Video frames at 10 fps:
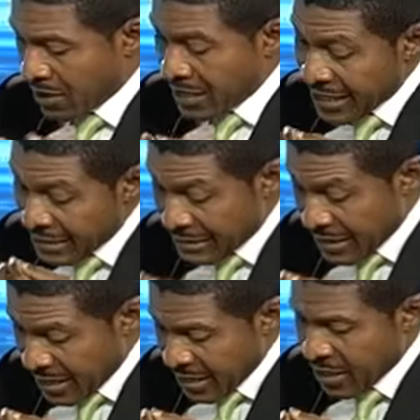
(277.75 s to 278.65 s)
And then the
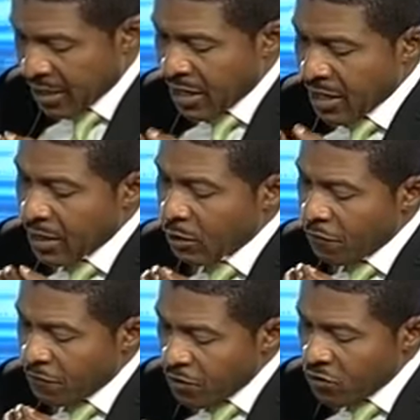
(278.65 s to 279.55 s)
three, that
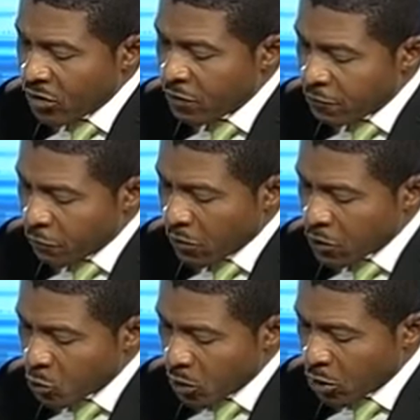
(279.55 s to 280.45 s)
official
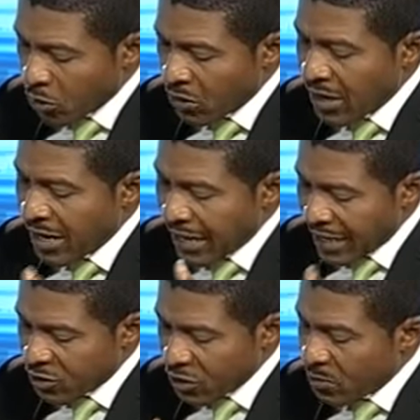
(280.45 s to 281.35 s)
forex window
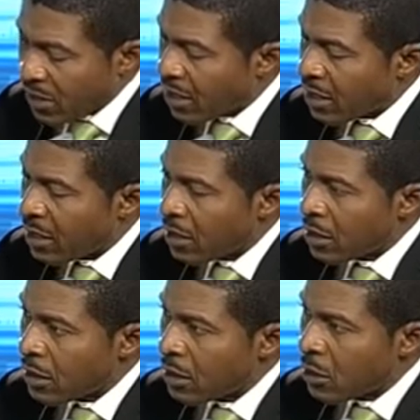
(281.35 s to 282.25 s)
at CBN
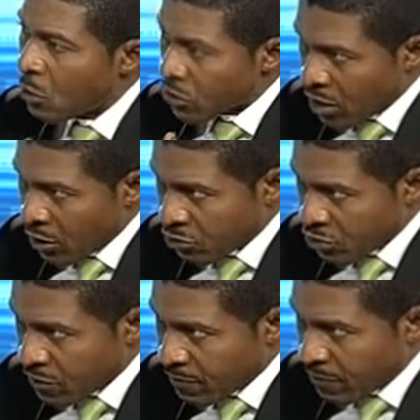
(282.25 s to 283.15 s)
was
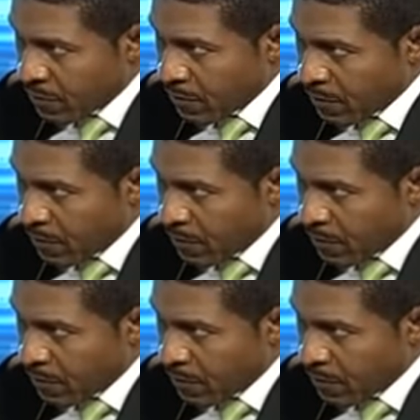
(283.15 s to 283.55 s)
closed. Mm-hmm.